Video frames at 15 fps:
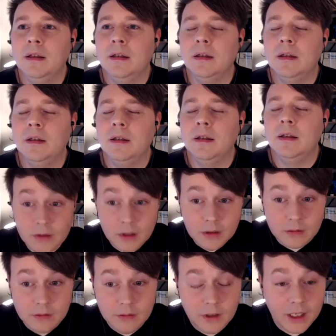So I don't
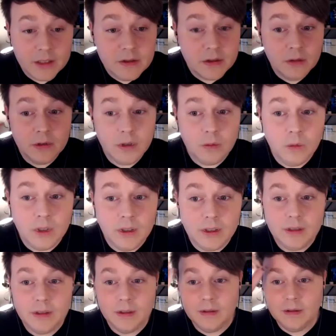know. I just don't know
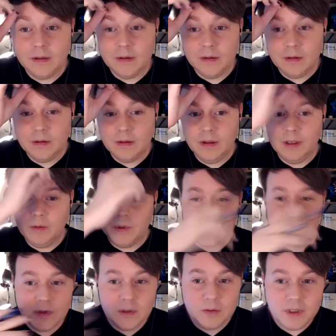what like what
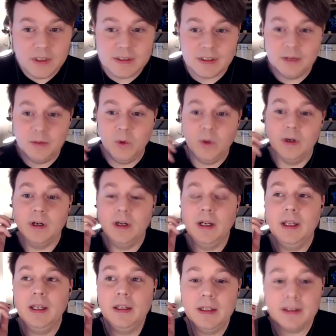this view is anymore.
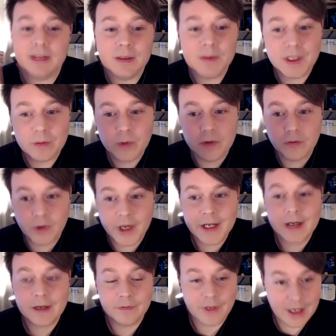Uh, like seems like we've run
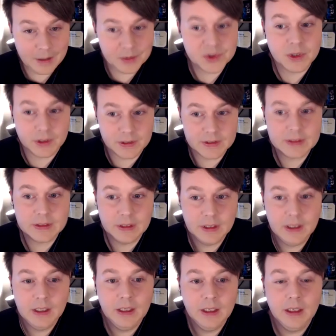out of options.
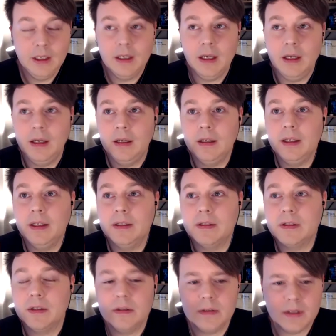Uh, and
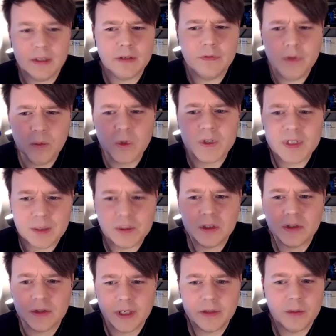there's like a few more steps you
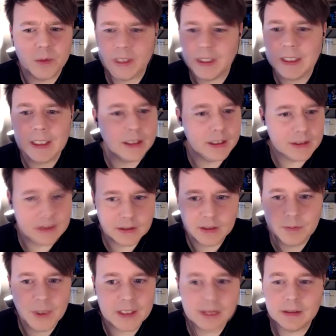could try to do, but again, it's
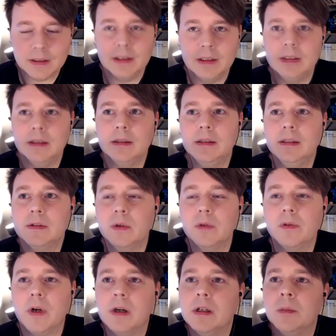it's basically the sort
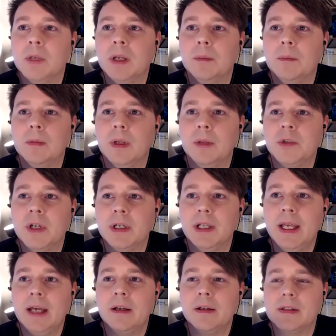of argument I'm I'm trying to
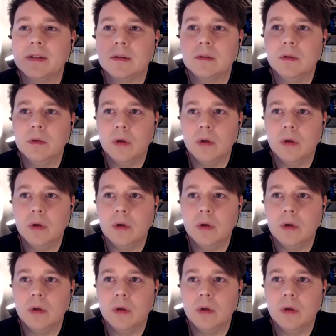lay out is